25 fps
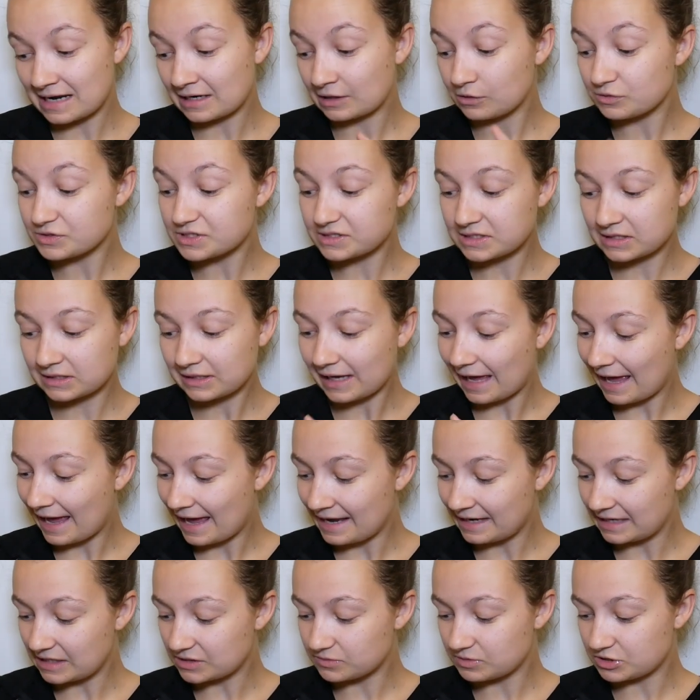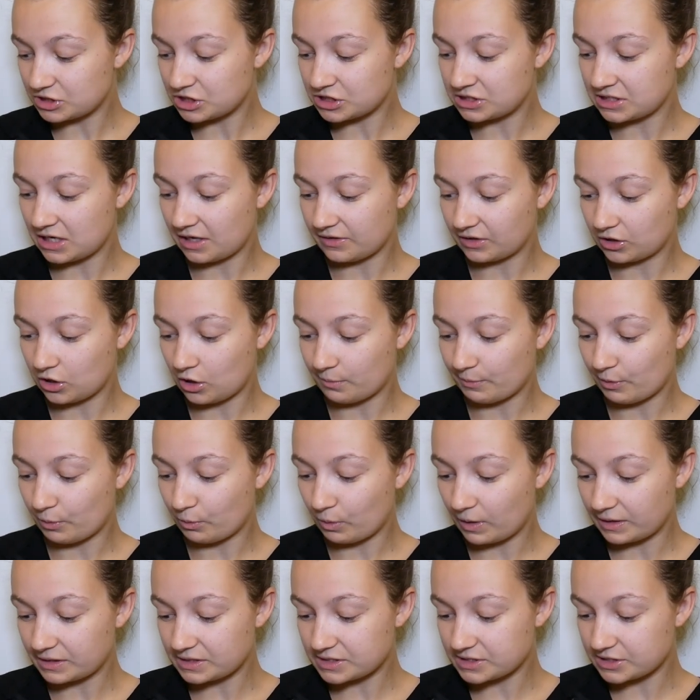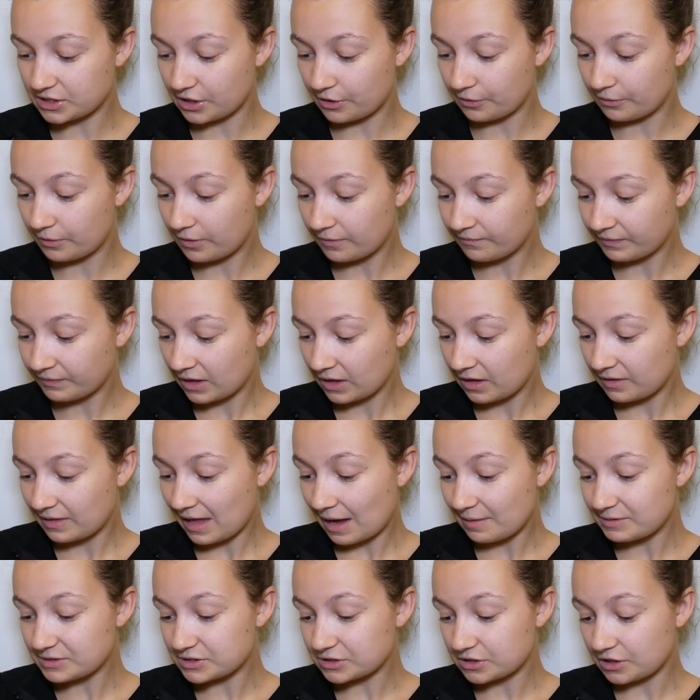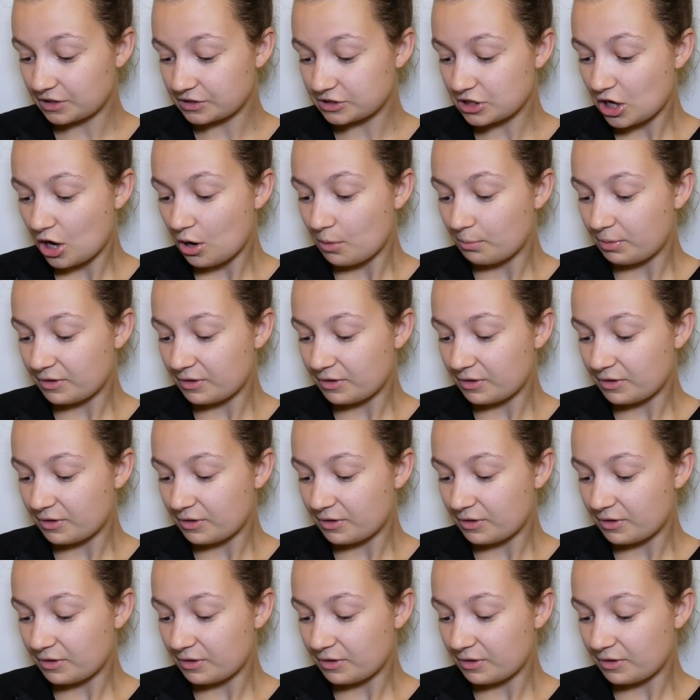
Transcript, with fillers: and I also didn't get headaches, which is the other common one. So that was good.